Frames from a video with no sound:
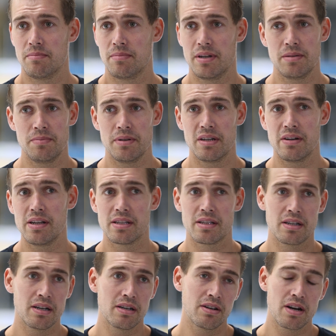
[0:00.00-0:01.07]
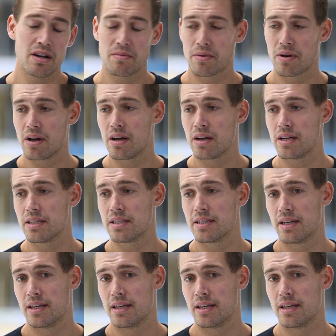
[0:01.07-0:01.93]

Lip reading: But it's been great guys.